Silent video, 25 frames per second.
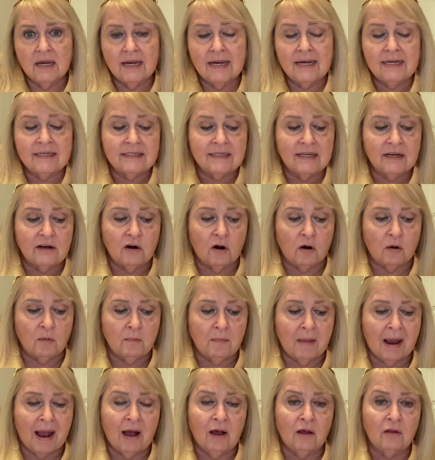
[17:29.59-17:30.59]
is in our
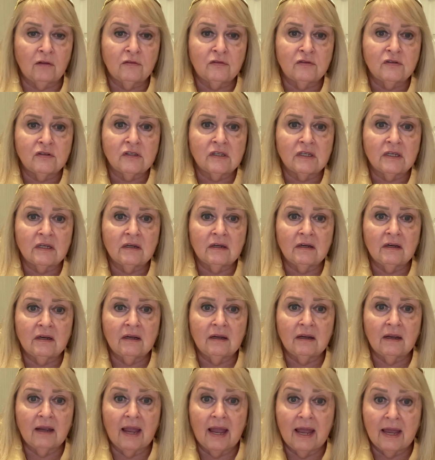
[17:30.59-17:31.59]
mouths
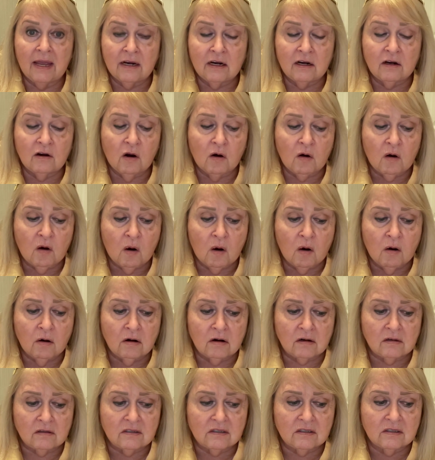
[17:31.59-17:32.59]
and in our
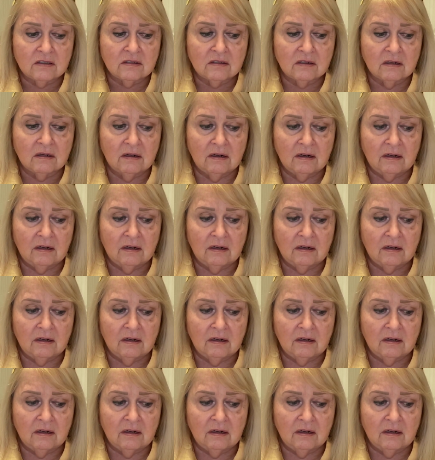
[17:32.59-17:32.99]
hearts.